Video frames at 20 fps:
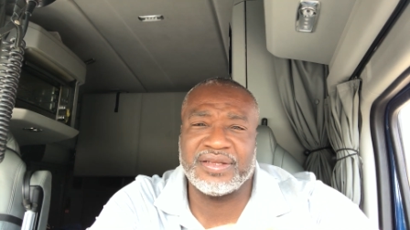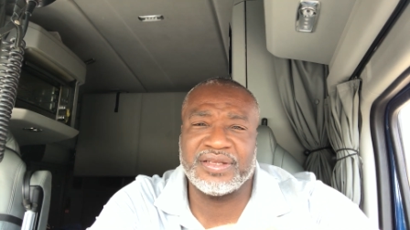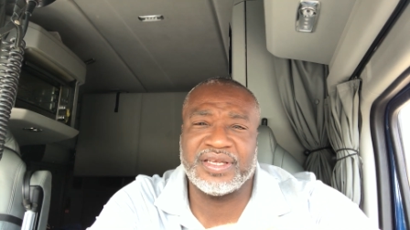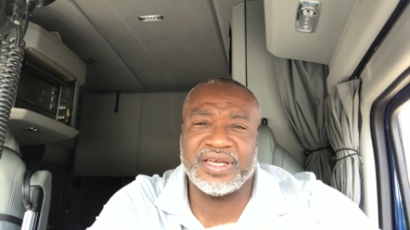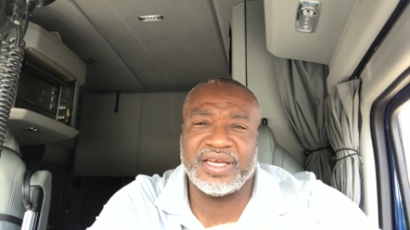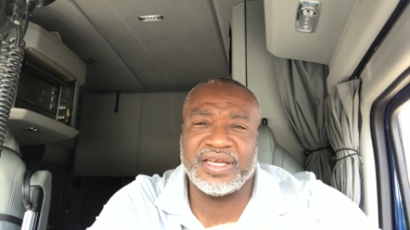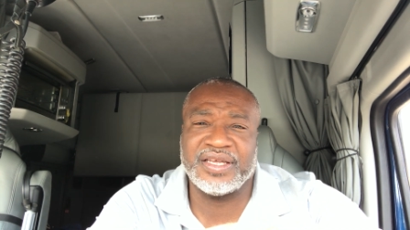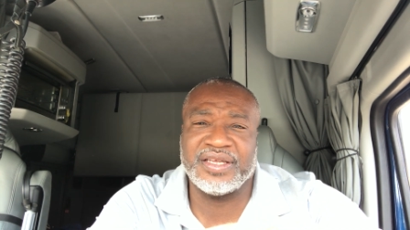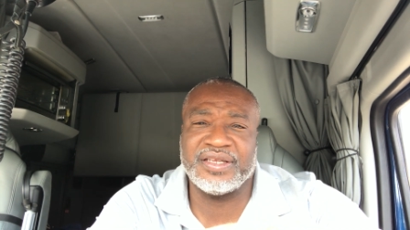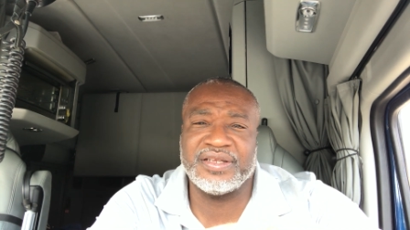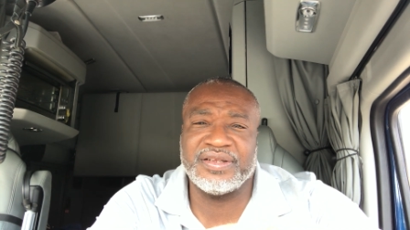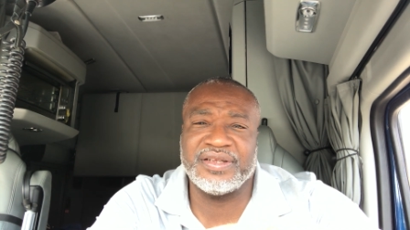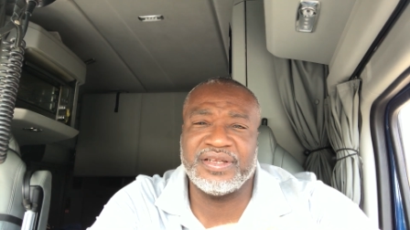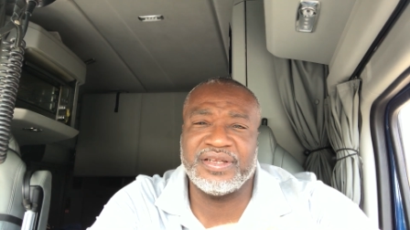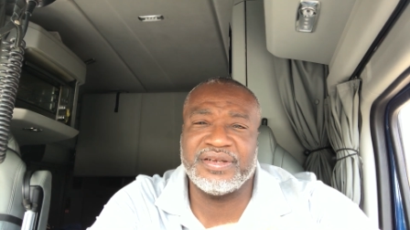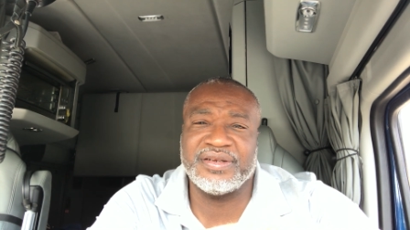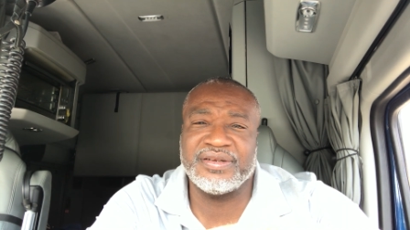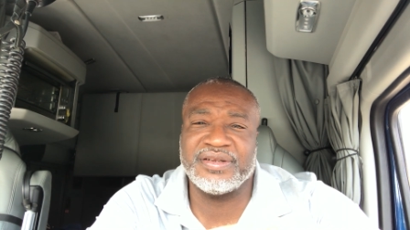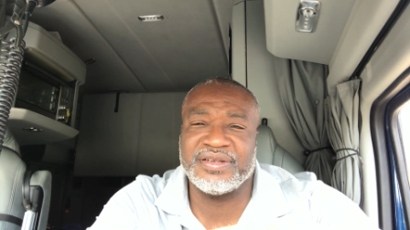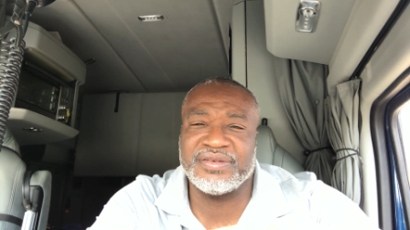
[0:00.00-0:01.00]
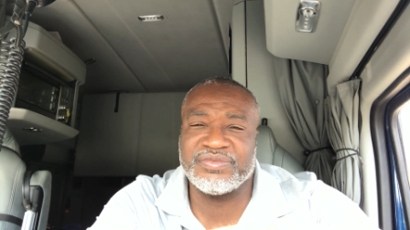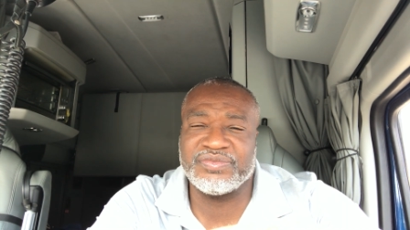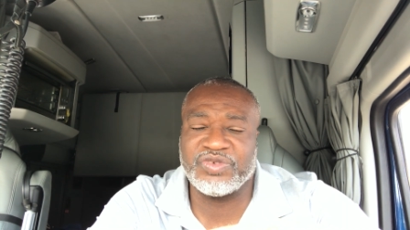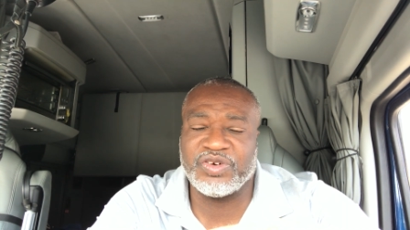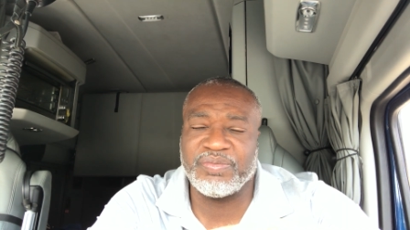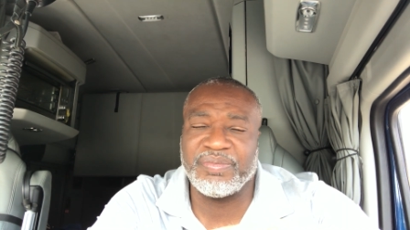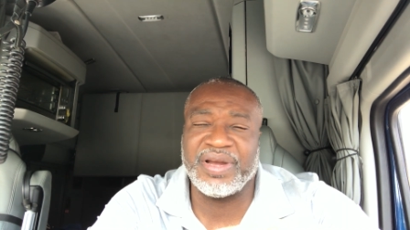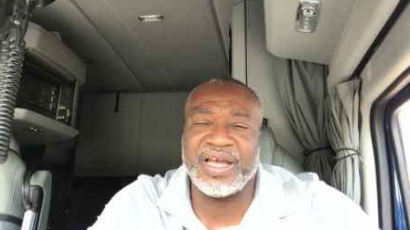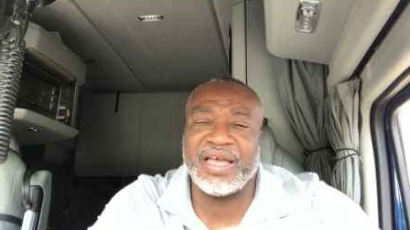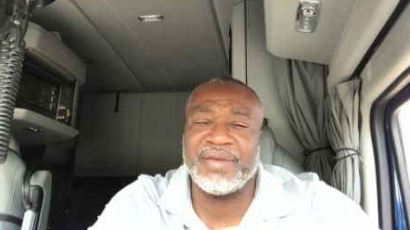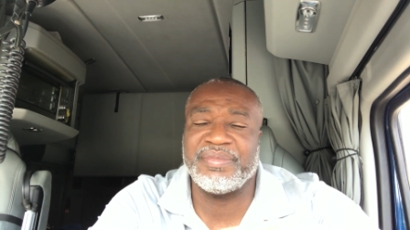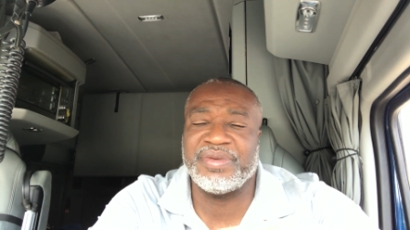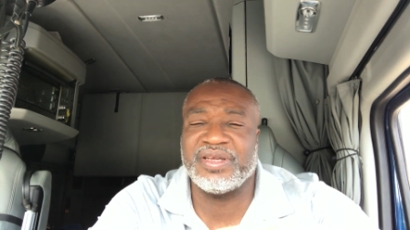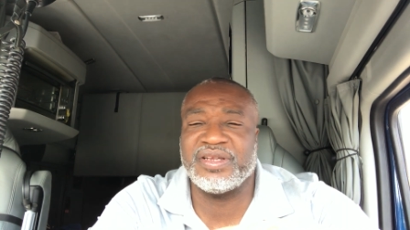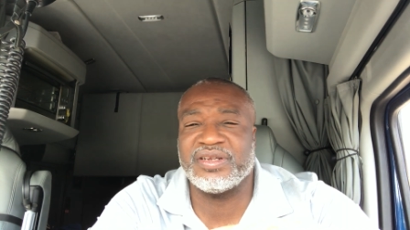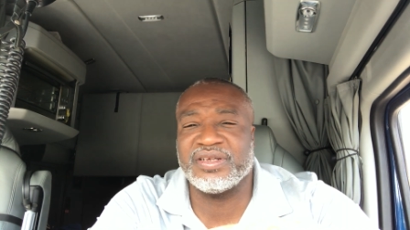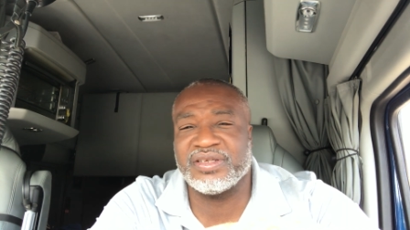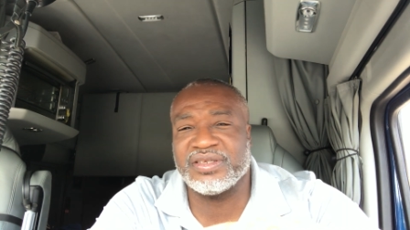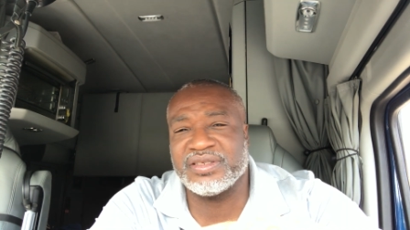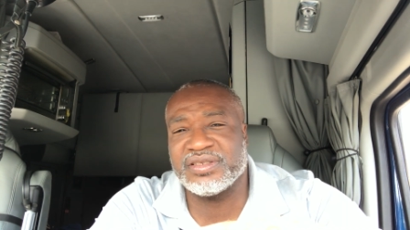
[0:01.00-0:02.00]
Okay, and remind
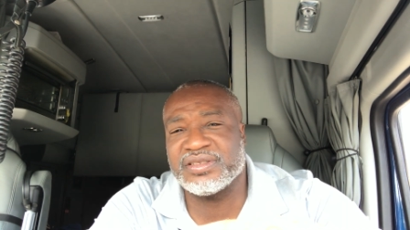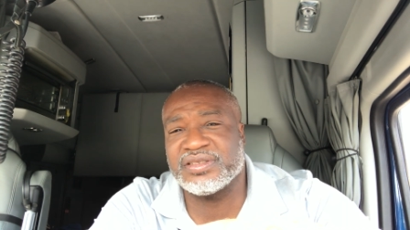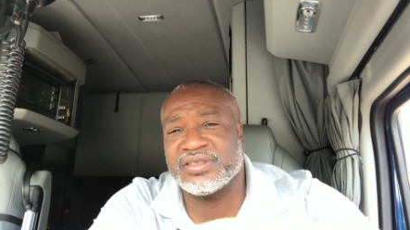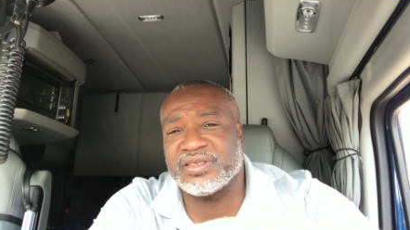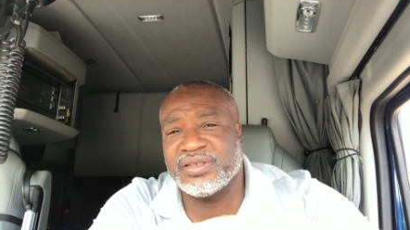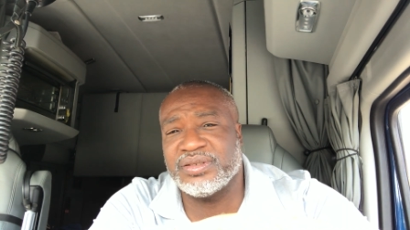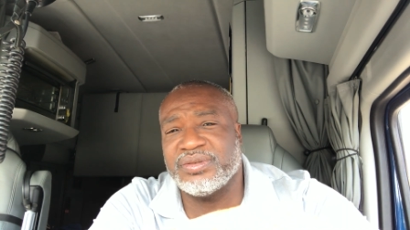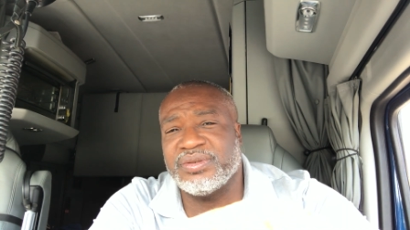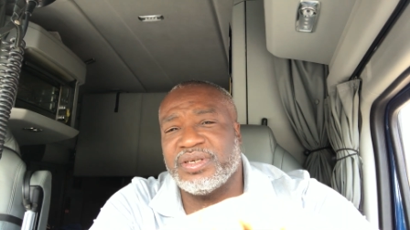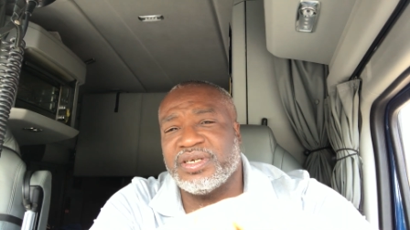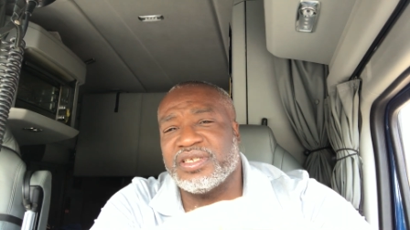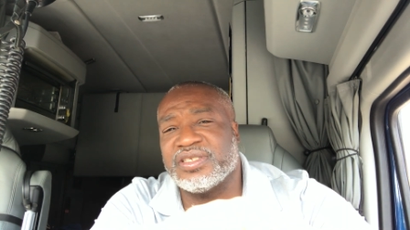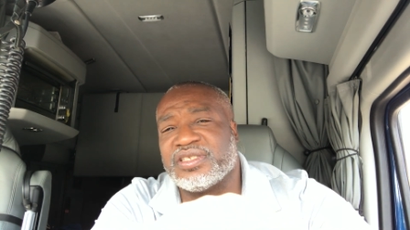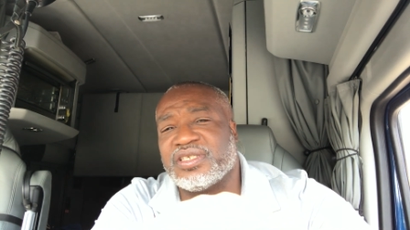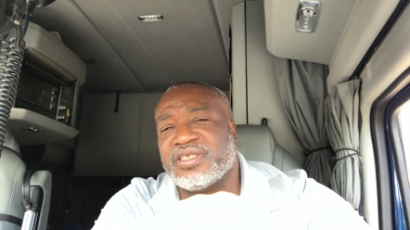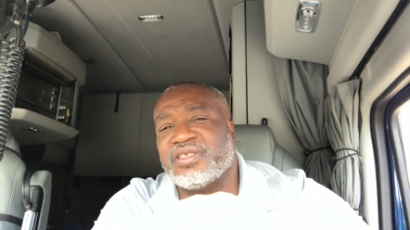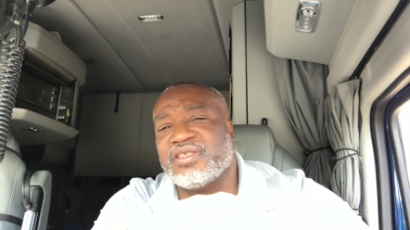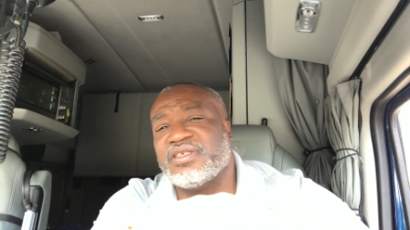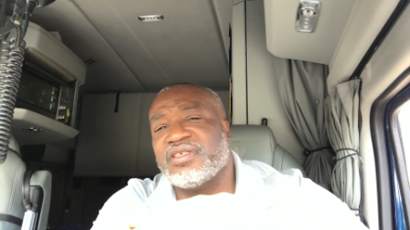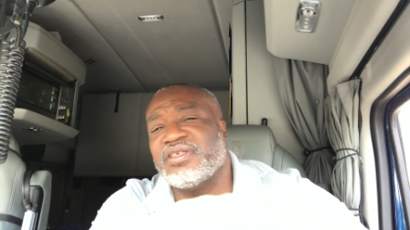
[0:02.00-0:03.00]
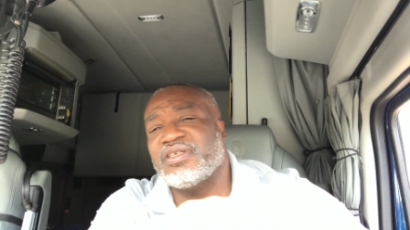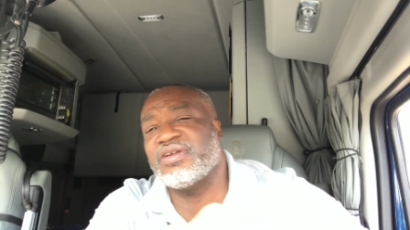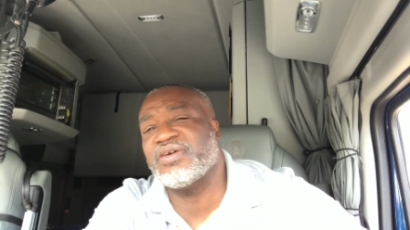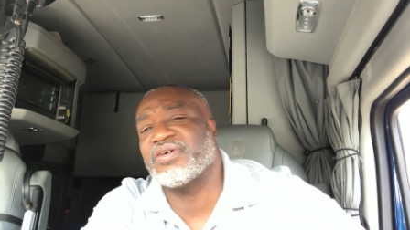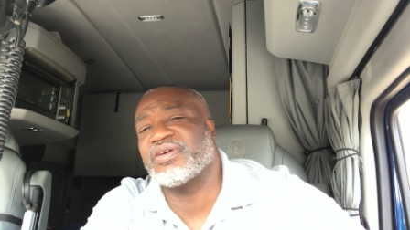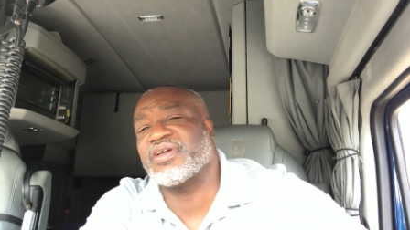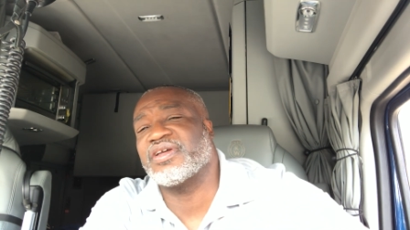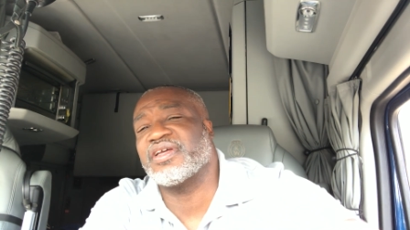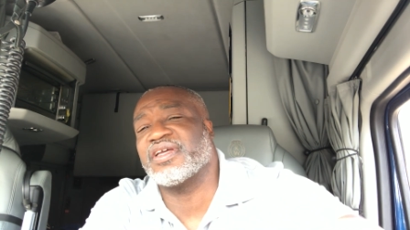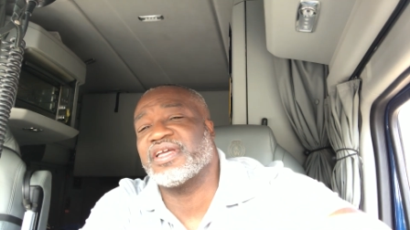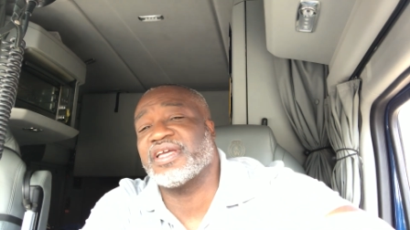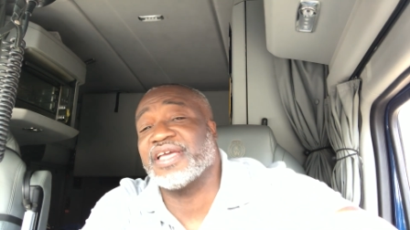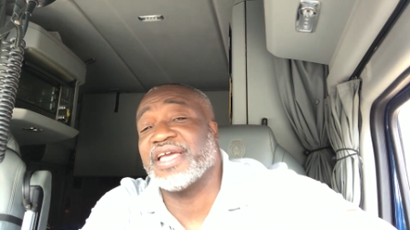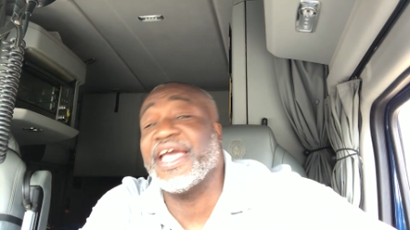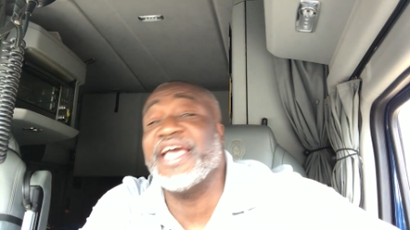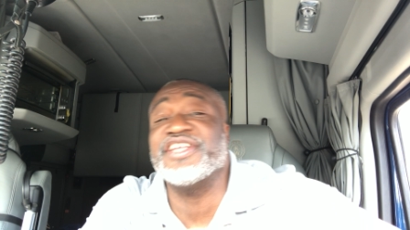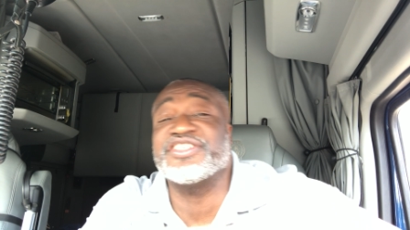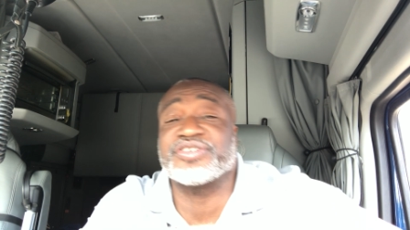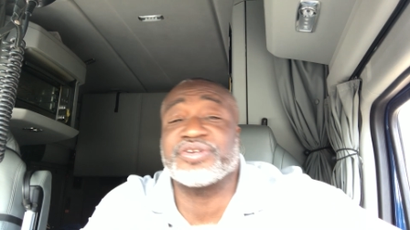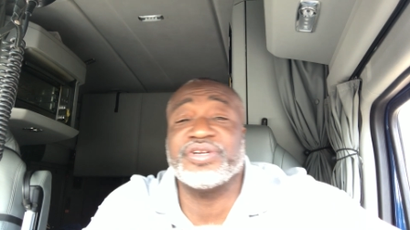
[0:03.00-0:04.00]
me to you know,
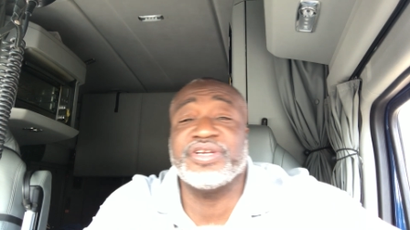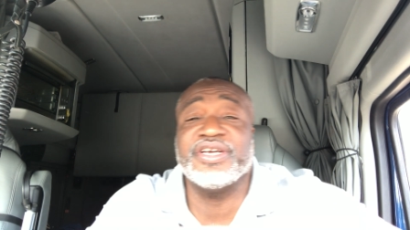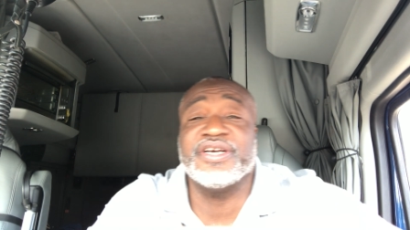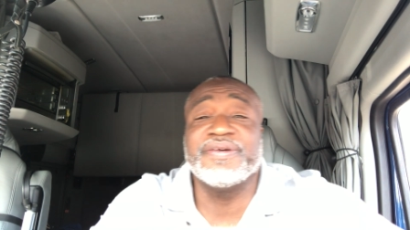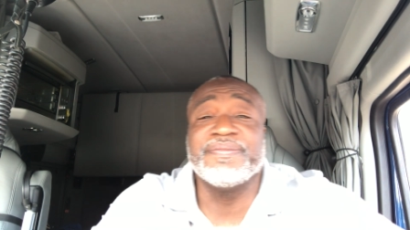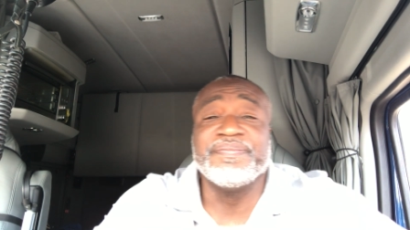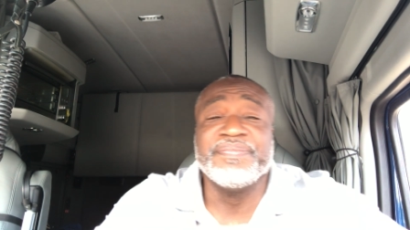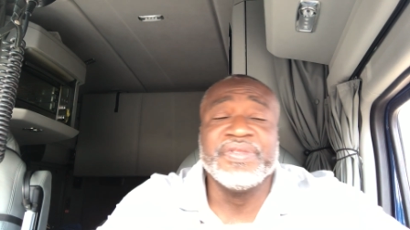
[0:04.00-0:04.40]
answer you.